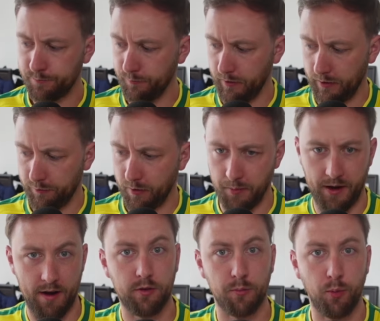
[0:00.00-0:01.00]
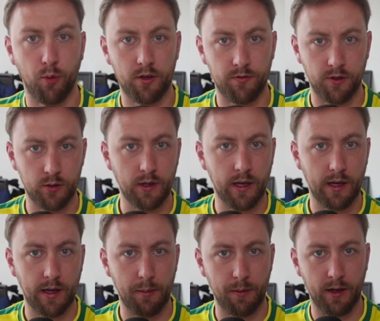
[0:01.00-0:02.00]
from an Everton point of view,
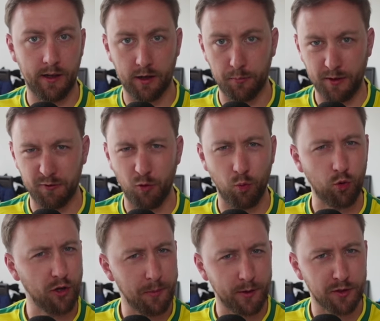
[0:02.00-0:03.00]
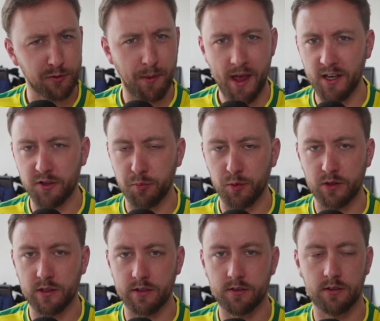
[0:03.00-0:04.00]
a little bit of a worry about his pace, but
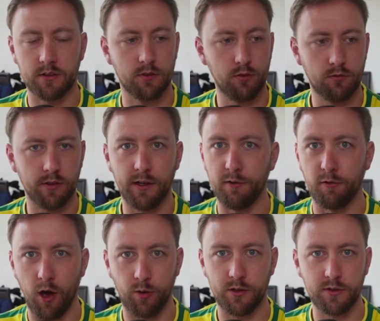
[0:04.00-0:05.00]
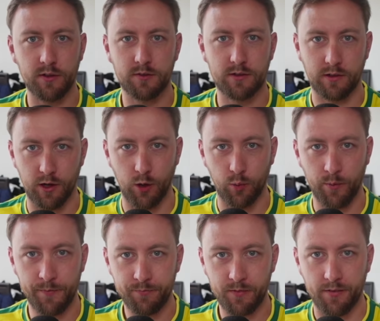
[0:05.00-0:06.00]
there's nothing really wrong. He's not slow.
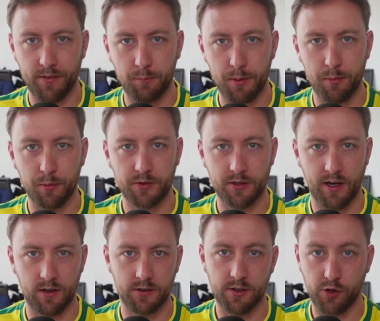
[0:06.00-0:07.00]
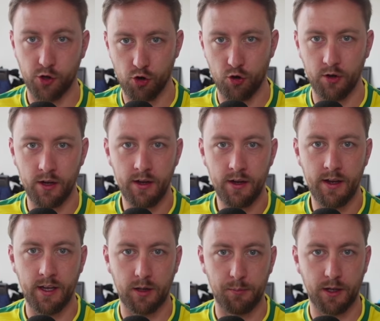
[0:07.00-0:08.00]
I think people were saying on the turn
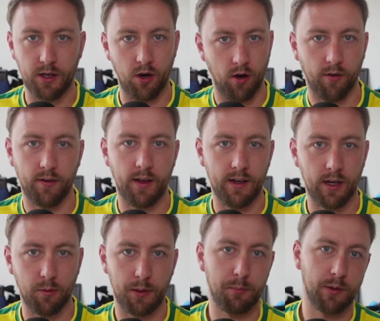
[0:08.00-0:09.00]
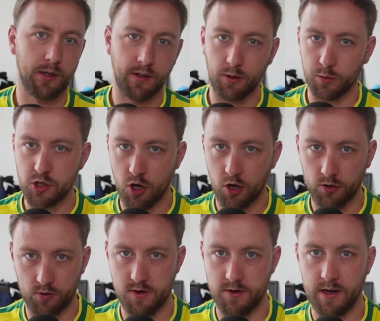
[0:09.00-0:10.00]
he can be caught a little bit, but I think with Sean
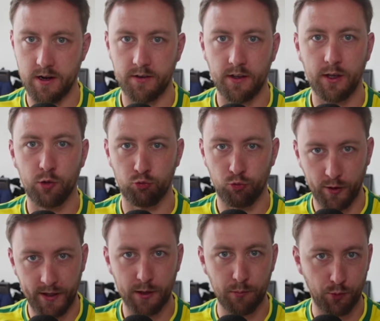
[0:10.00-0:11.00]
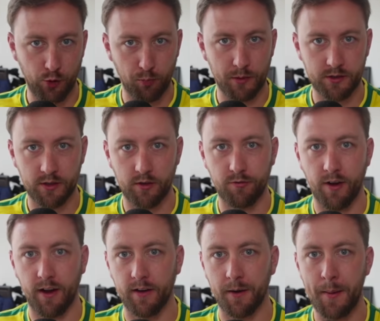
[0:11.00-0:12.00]
Dyche there, I think he'll really improve him as a defender,